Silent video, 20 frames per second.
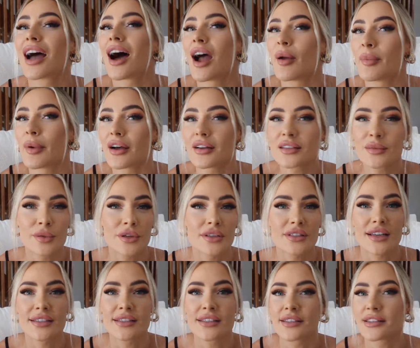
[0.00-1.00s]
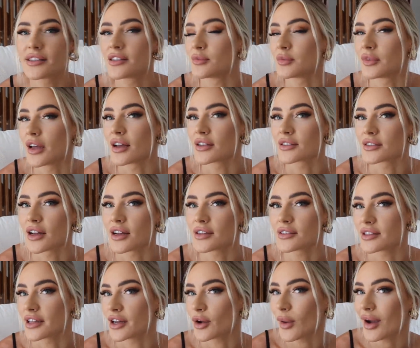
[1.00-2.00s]
eyebrows because I tinted them last
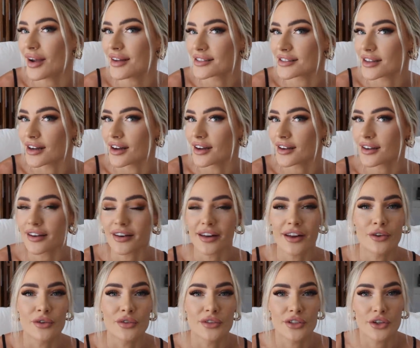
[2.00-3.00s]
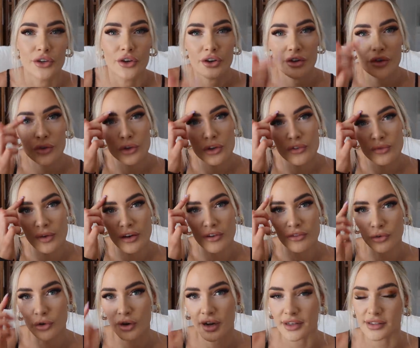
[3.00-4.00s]
night so they're quite dark and I also got it all over my
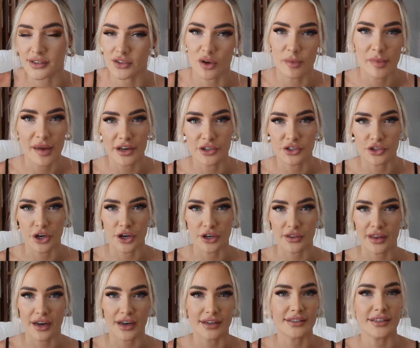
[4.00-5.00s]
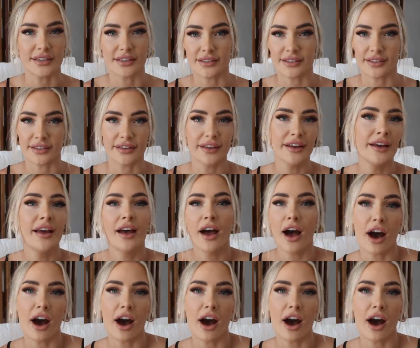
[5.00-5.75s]
forehead so I made a joke that I tinted